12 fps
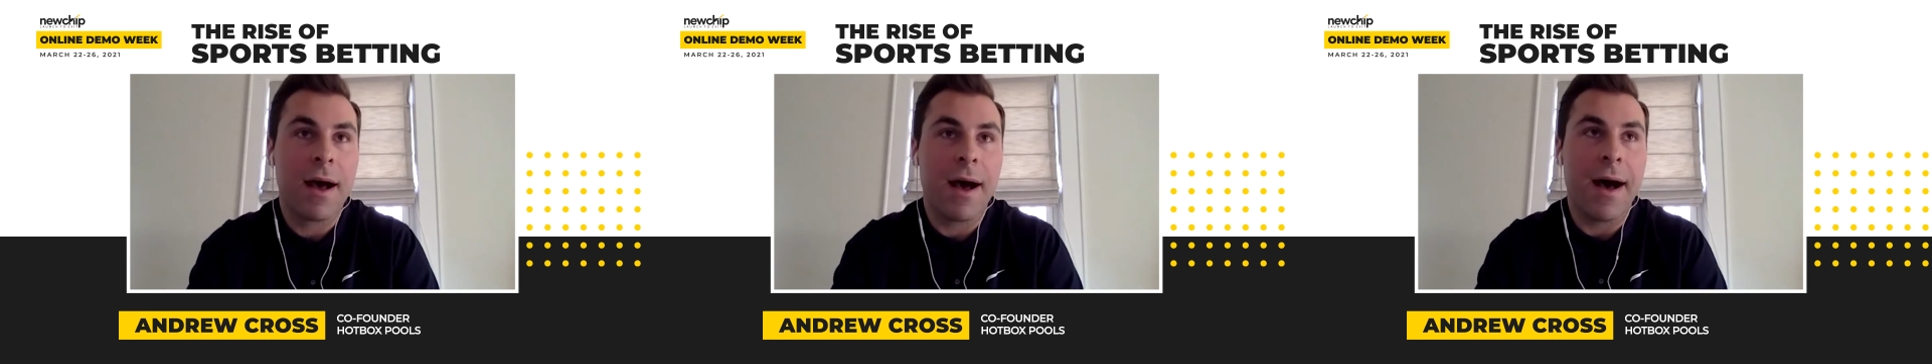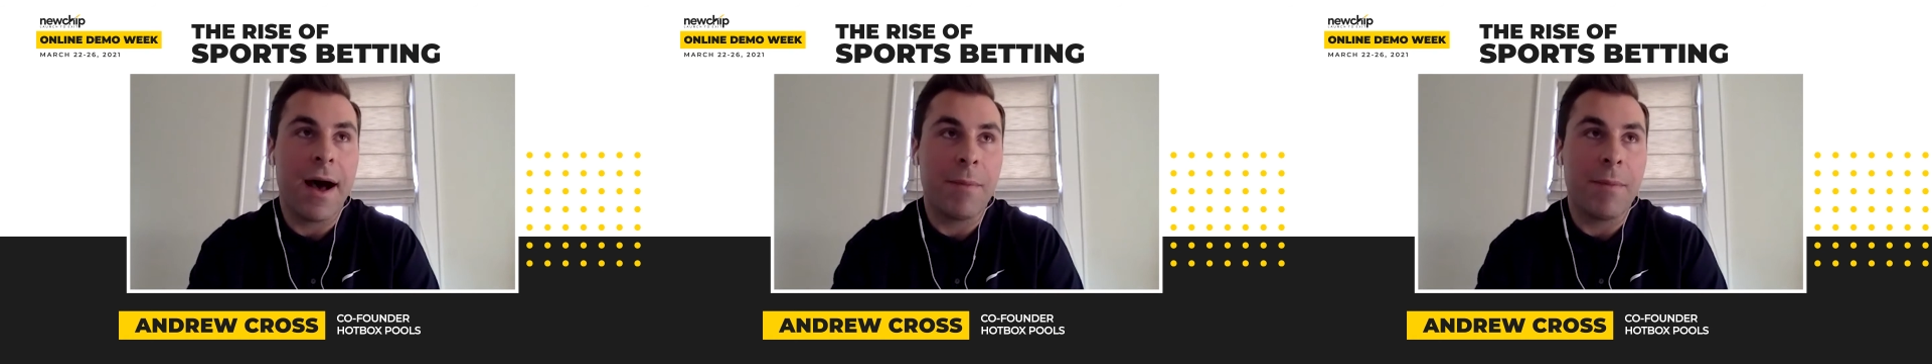
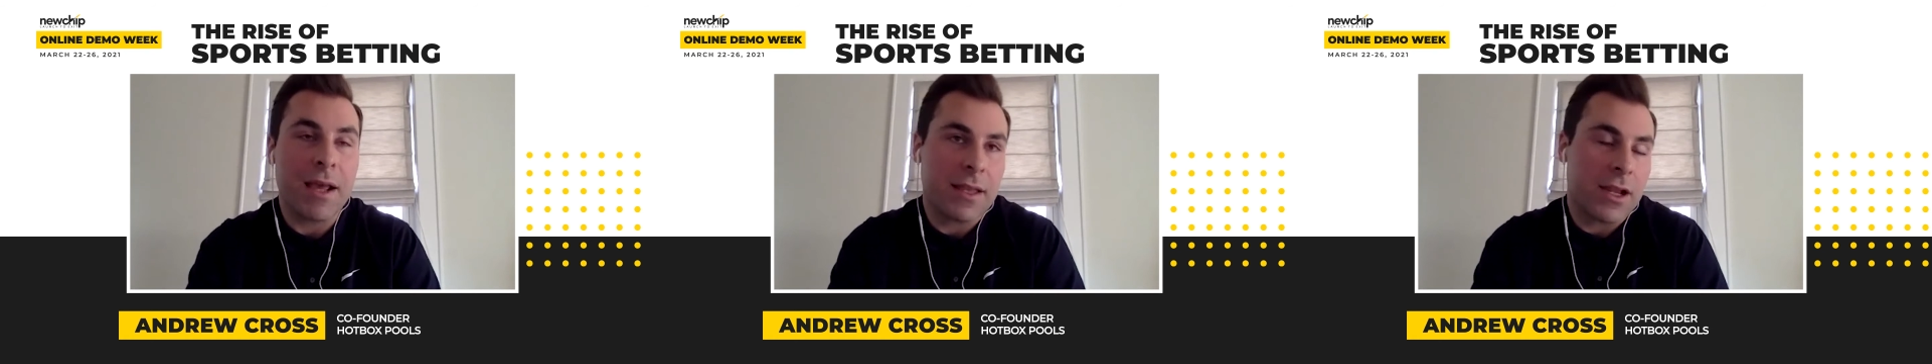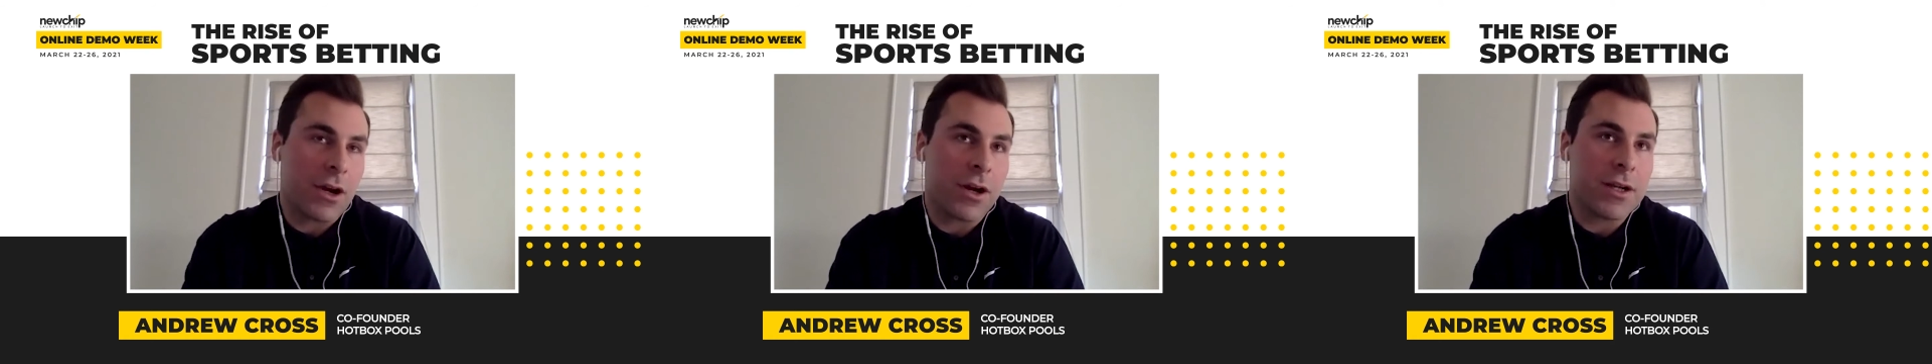And I
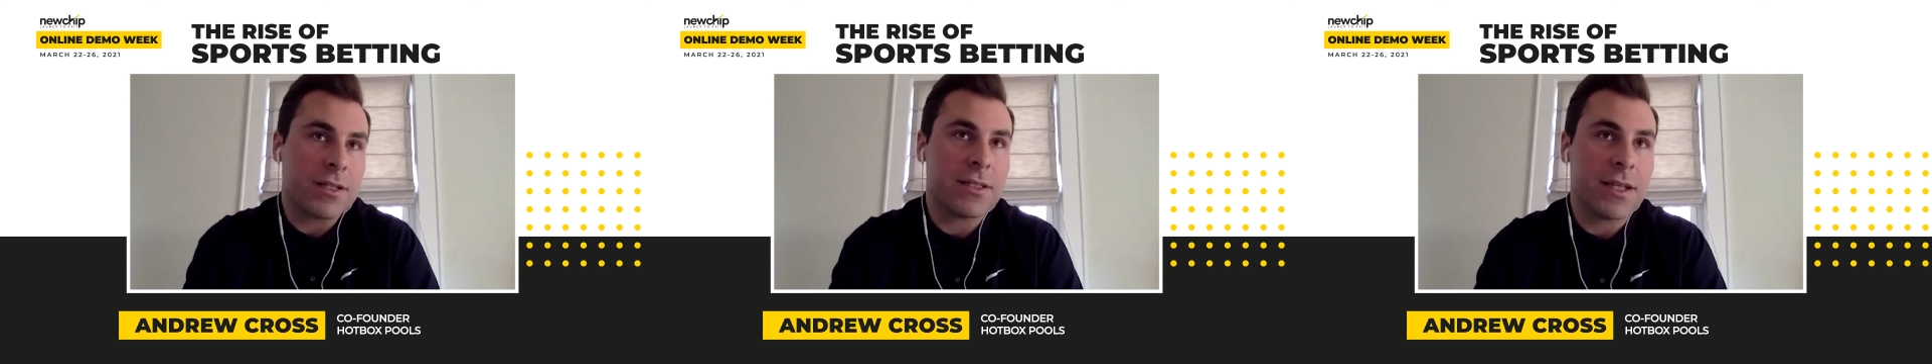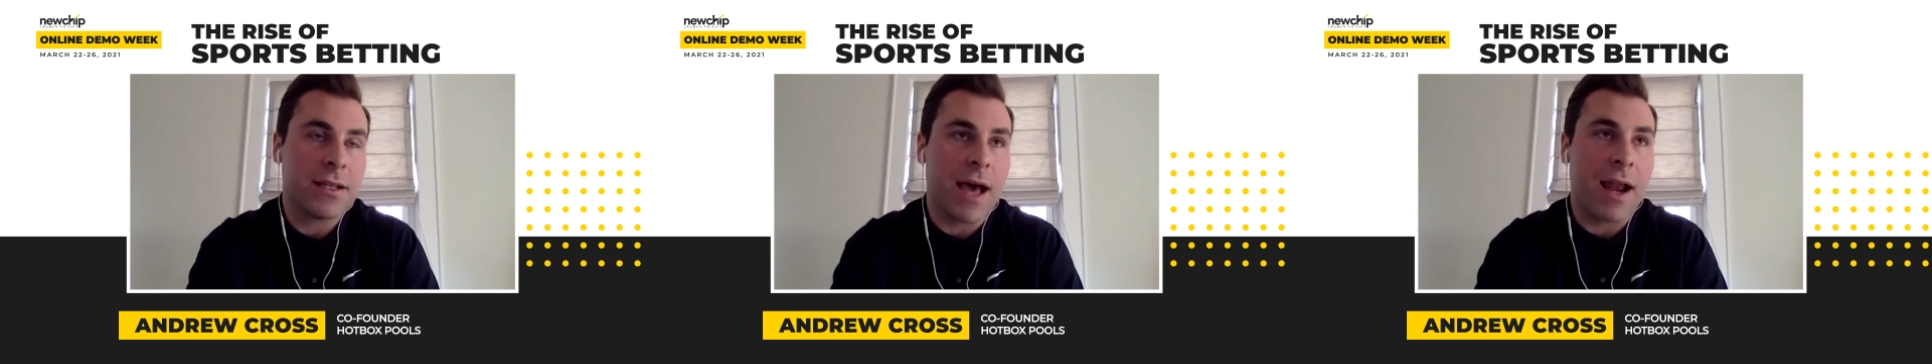think you're going to
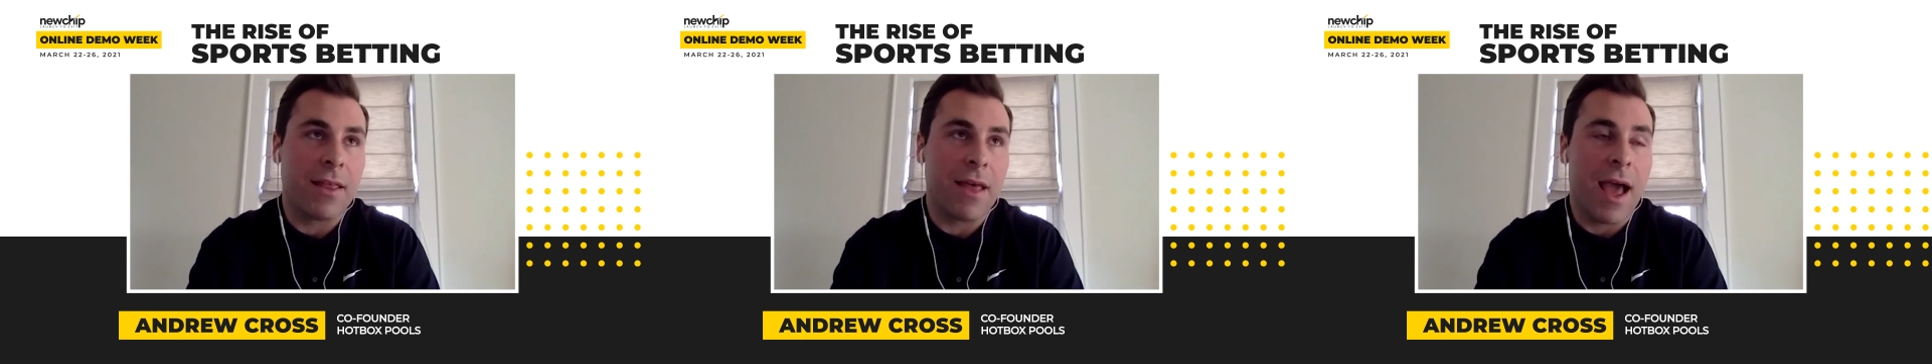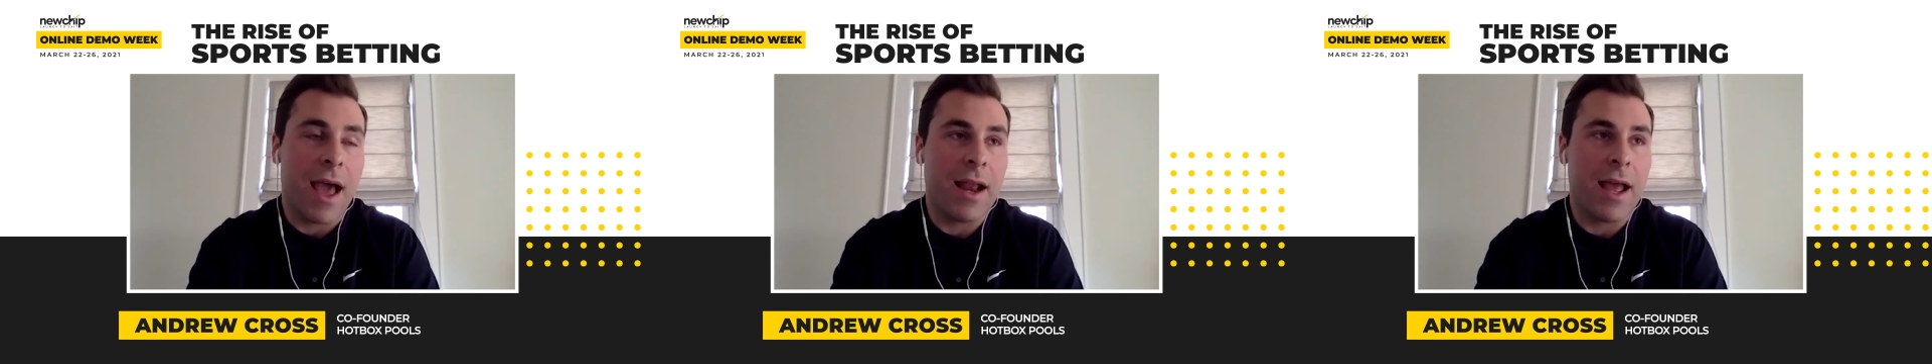see a lot of
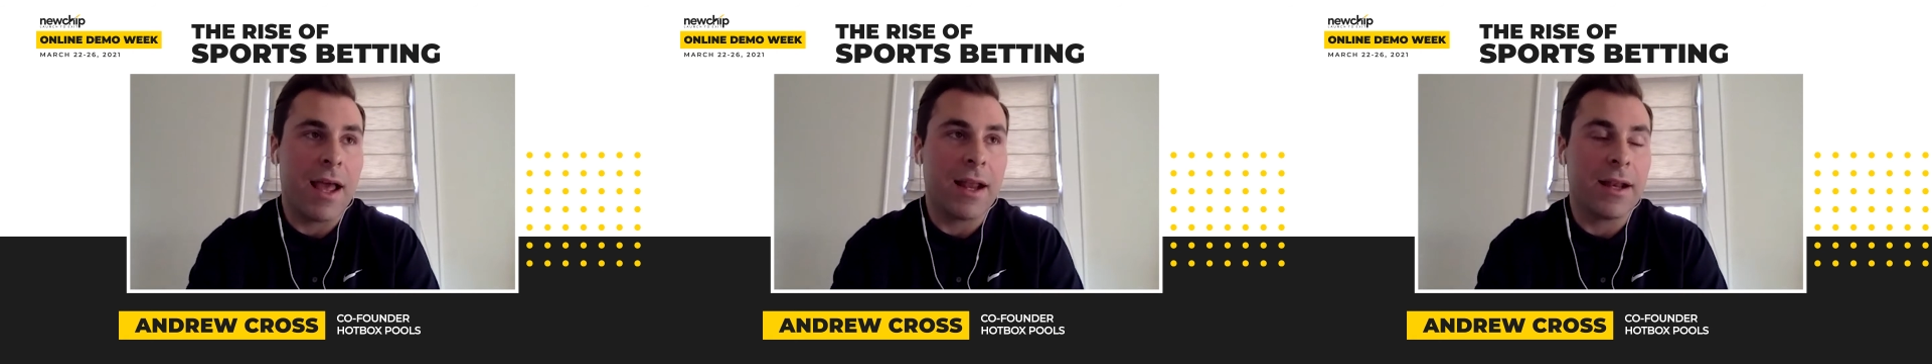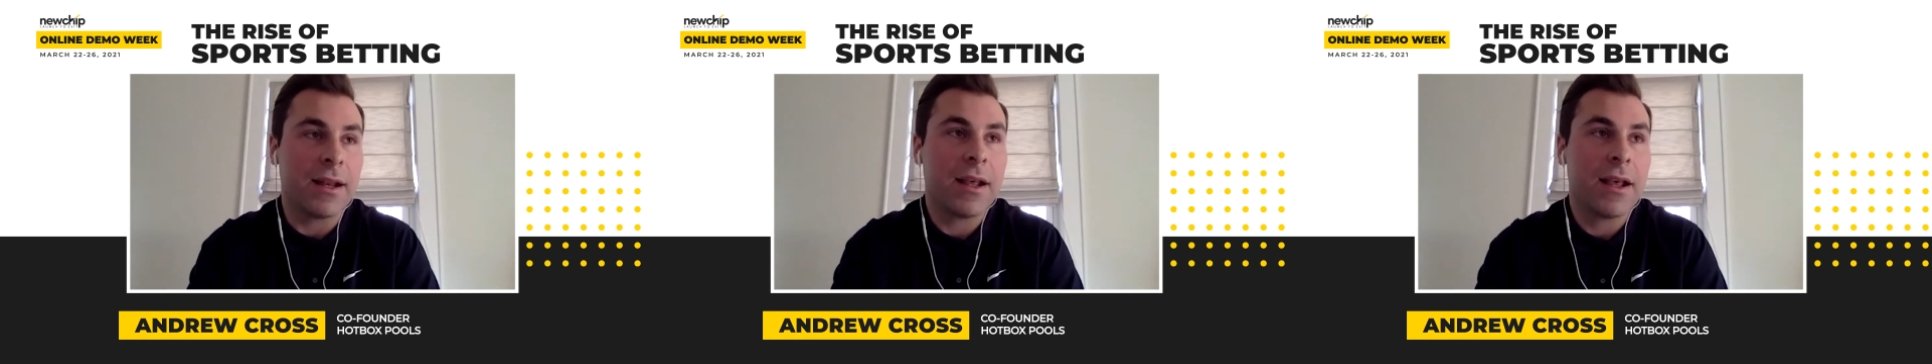that. And